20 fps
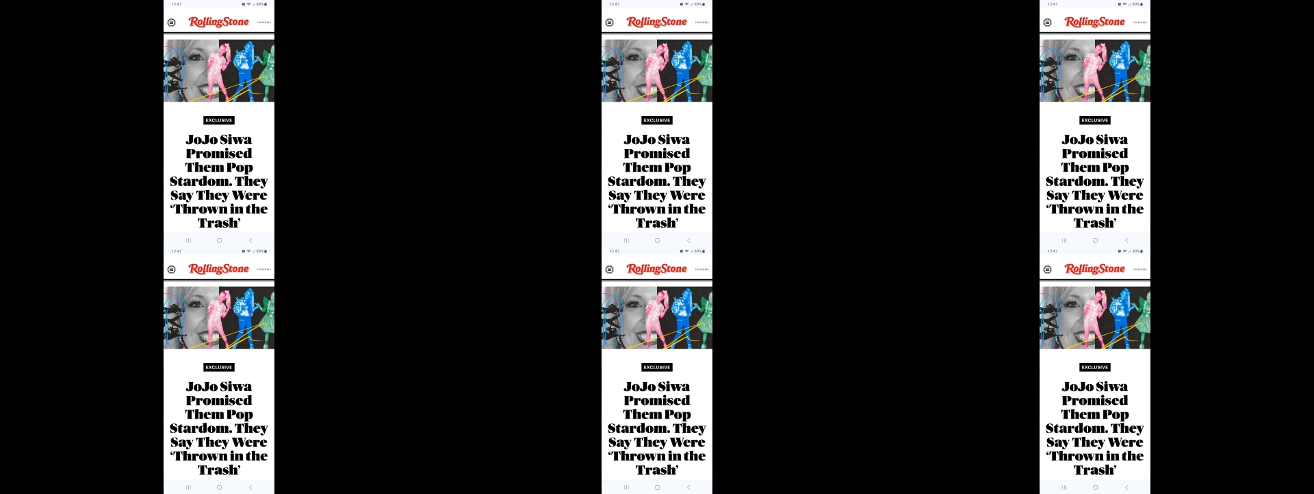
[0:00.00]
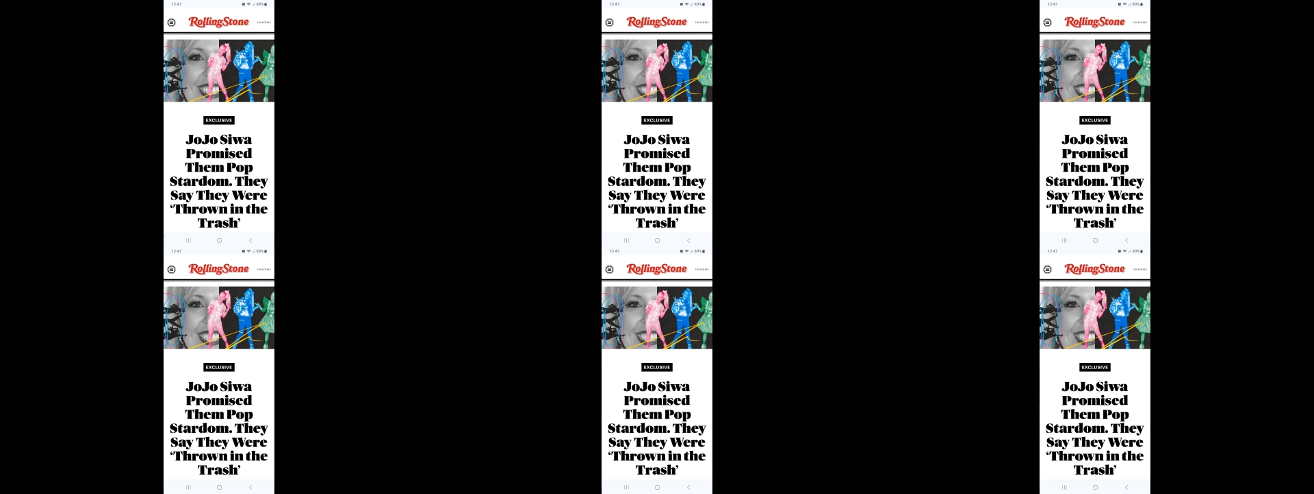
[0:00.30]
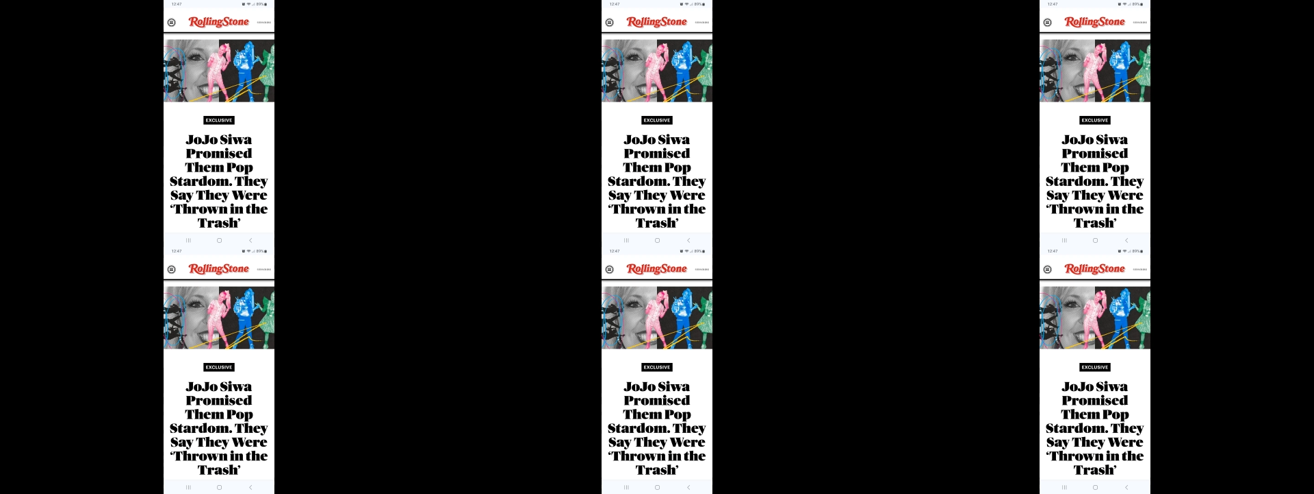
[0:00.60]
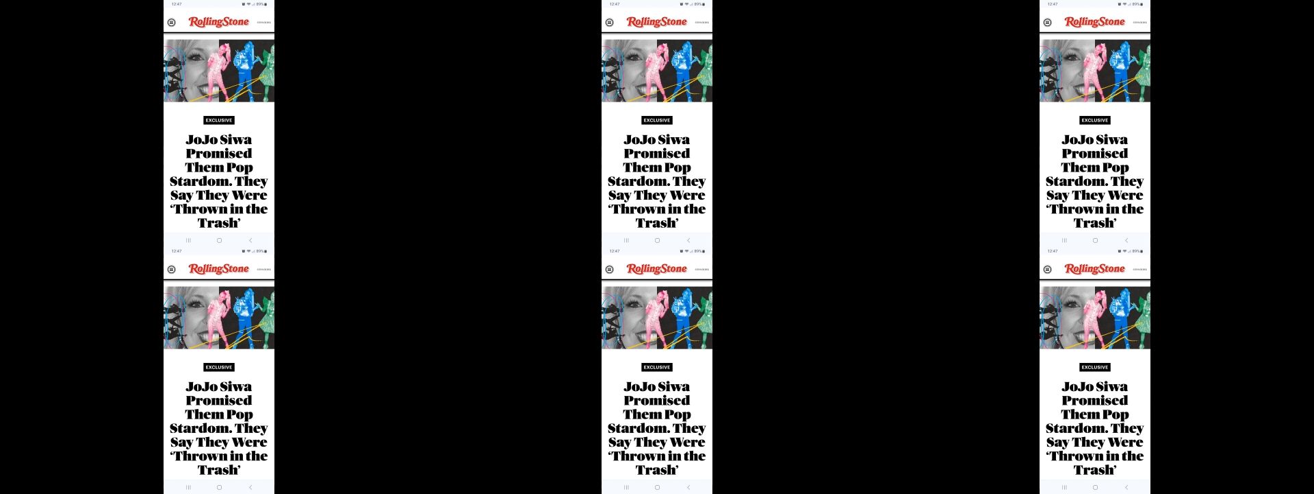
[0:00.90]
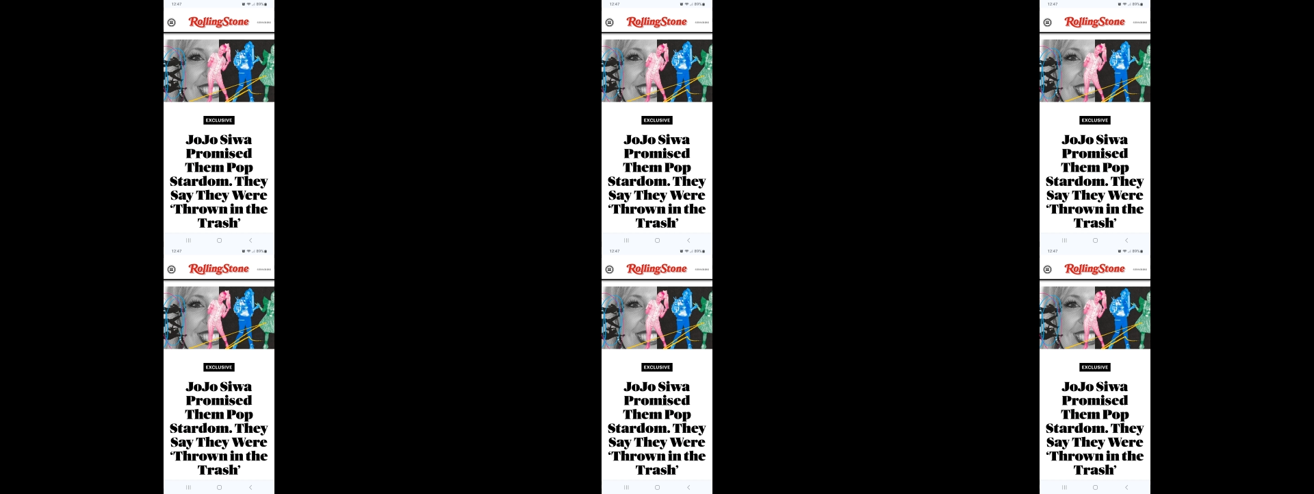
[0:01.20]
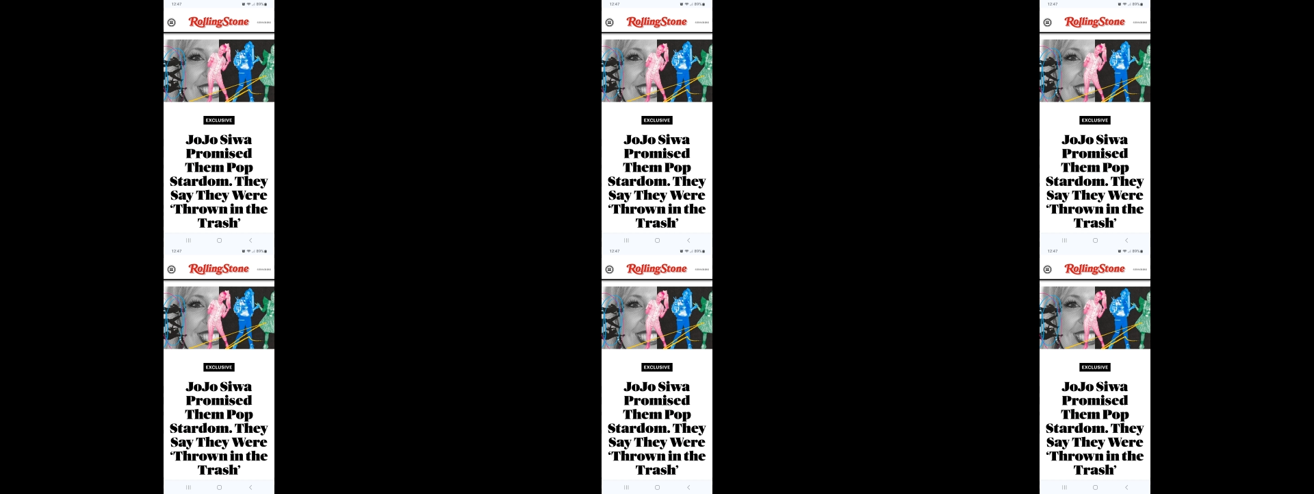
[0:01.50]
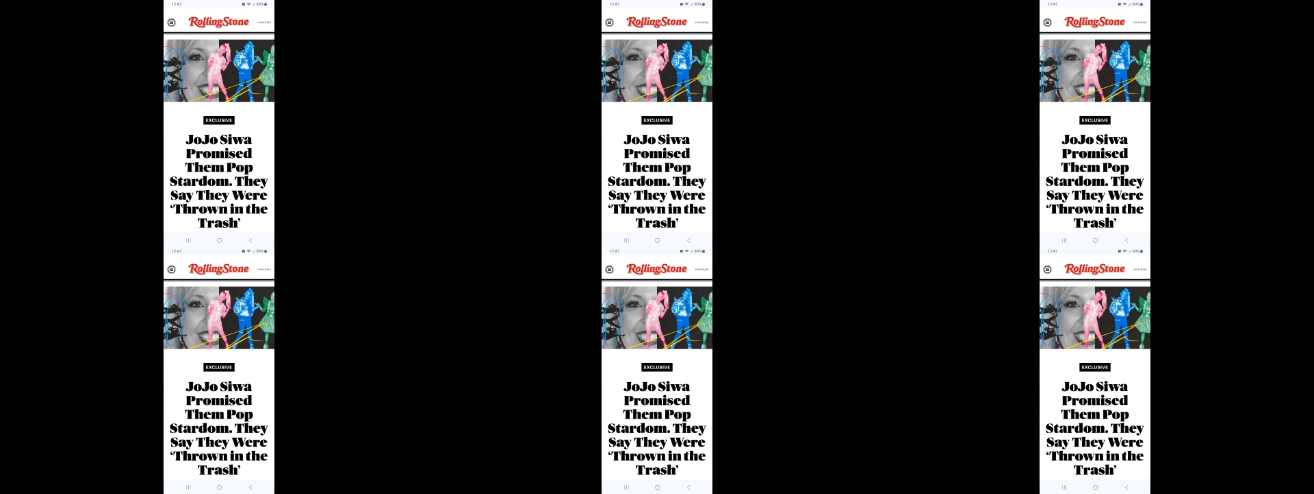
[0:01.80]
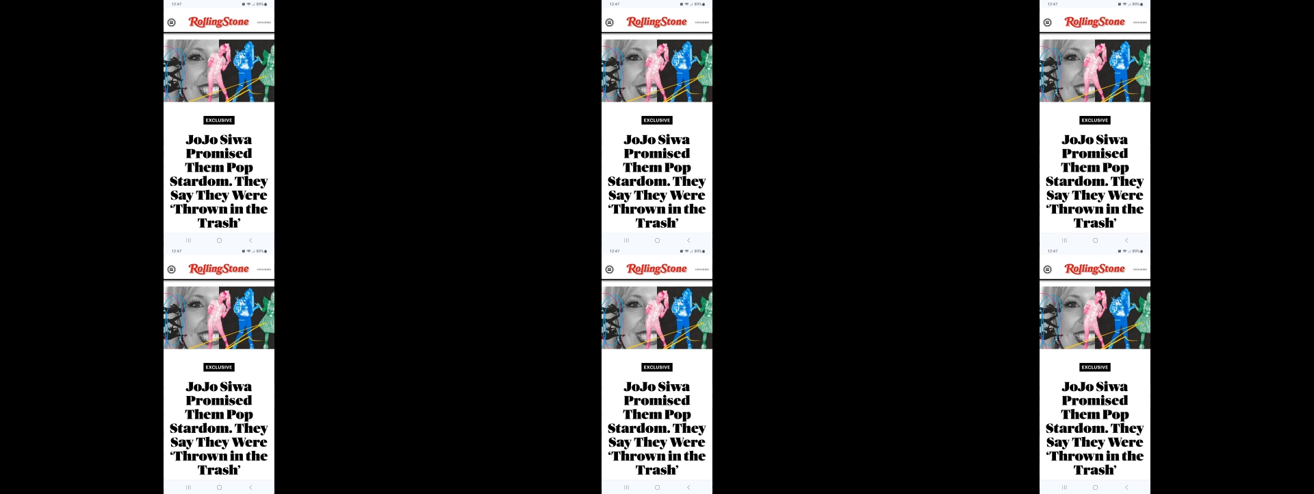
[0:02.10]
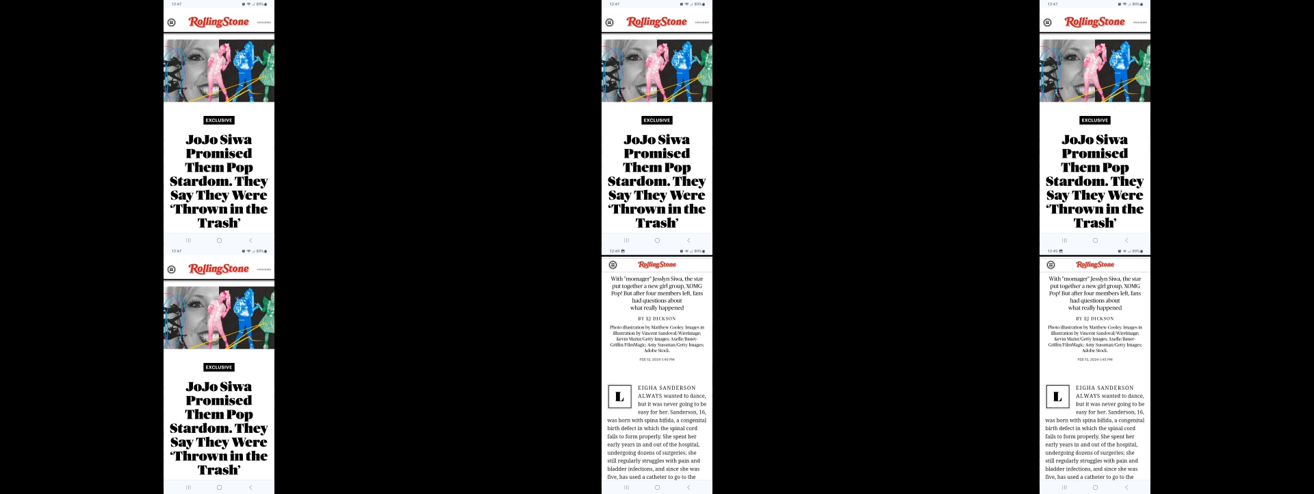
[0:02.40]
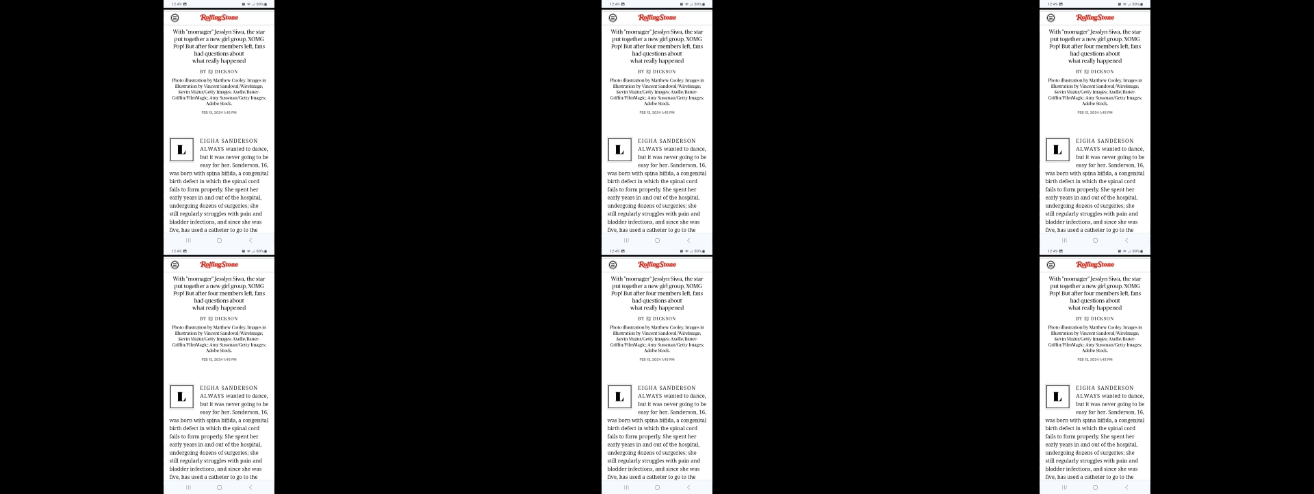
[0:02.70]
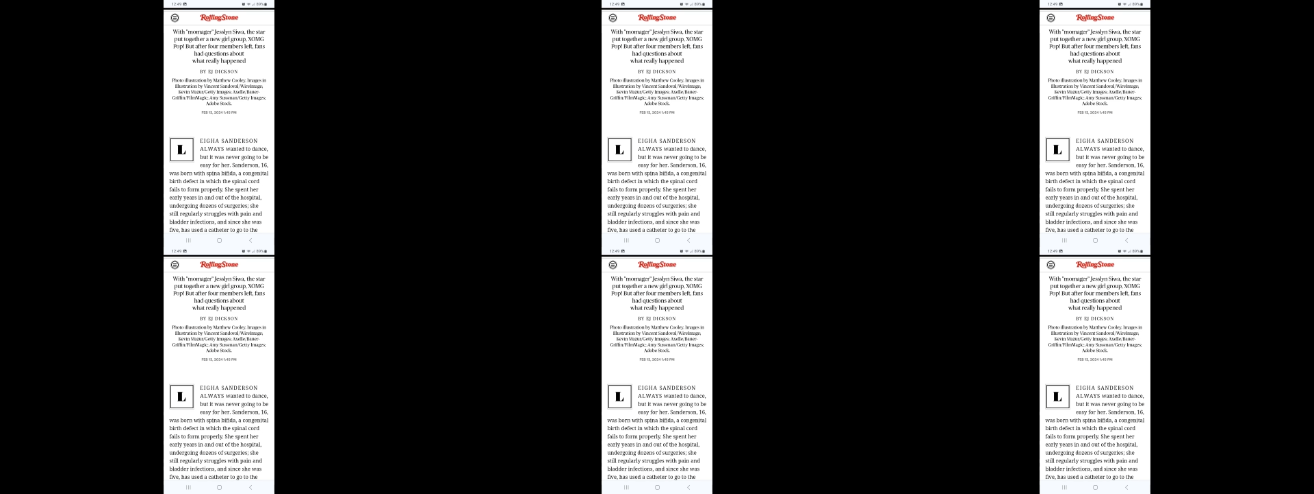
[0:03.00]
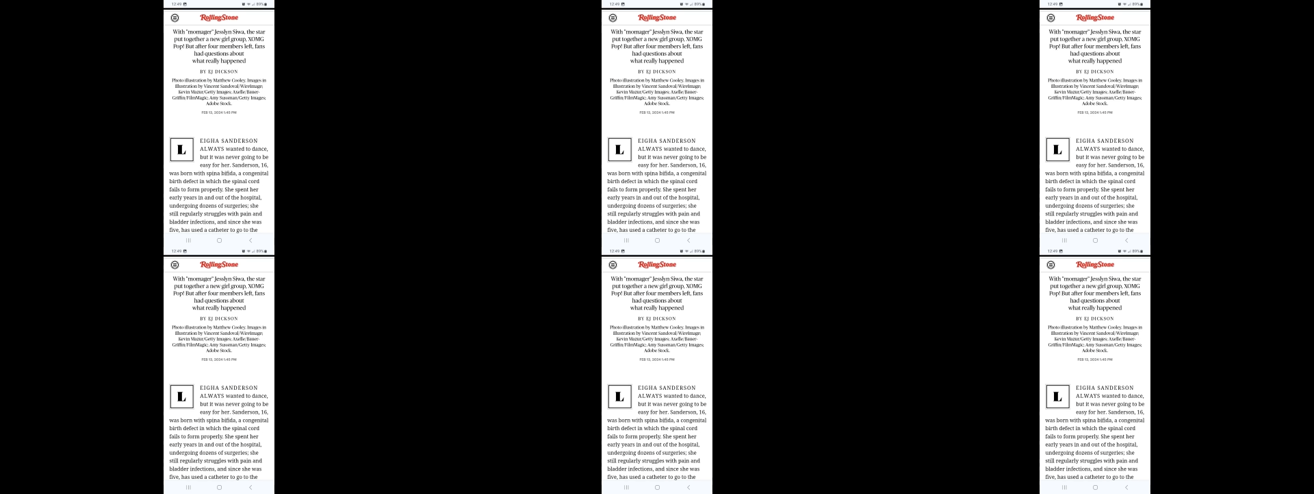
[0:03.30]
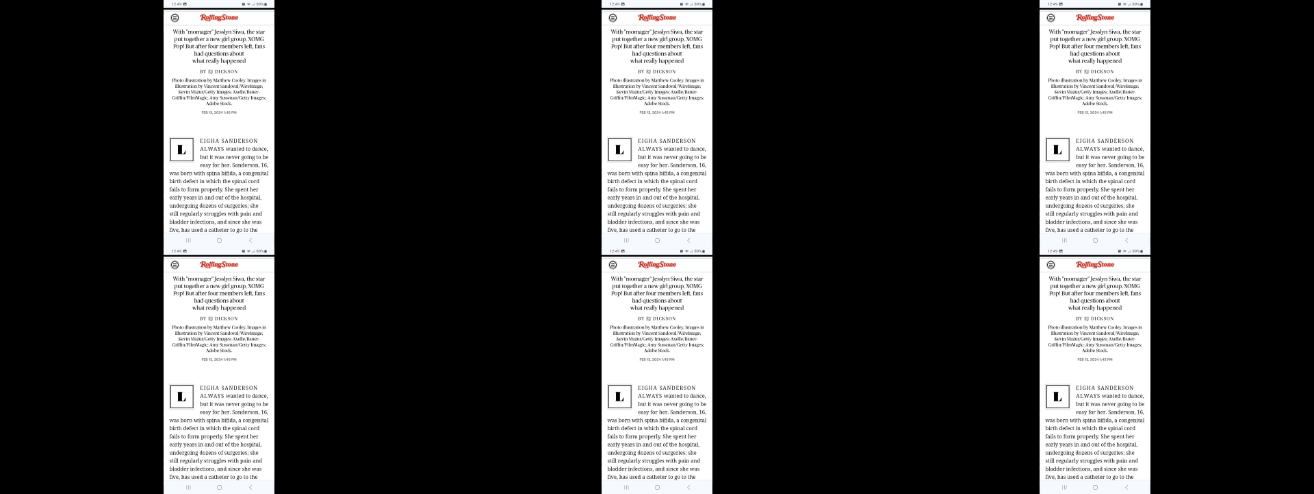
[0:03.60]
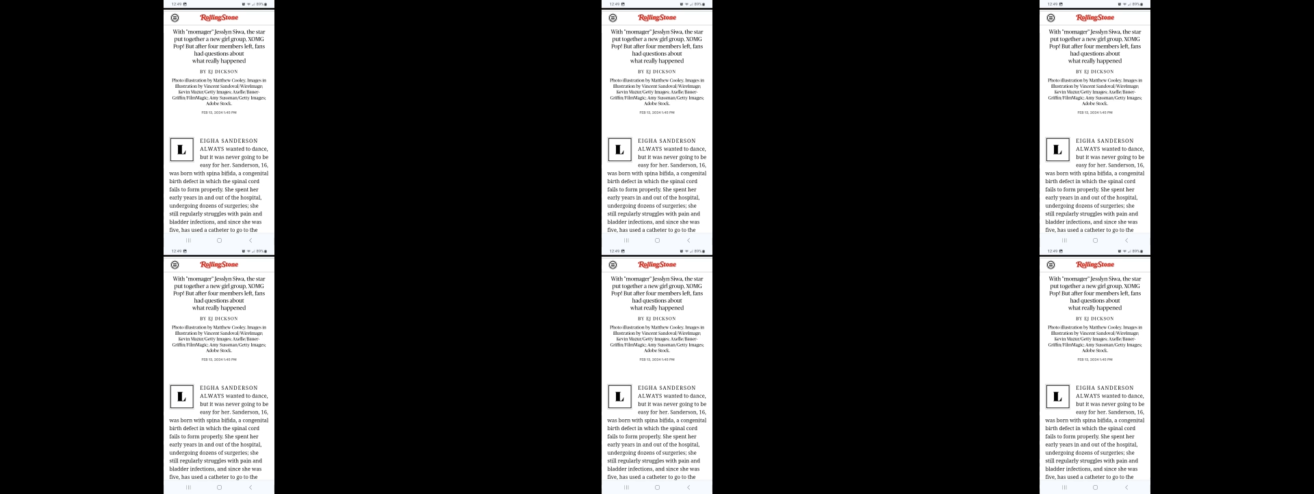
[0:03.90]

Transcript: [unreadable: no face in view]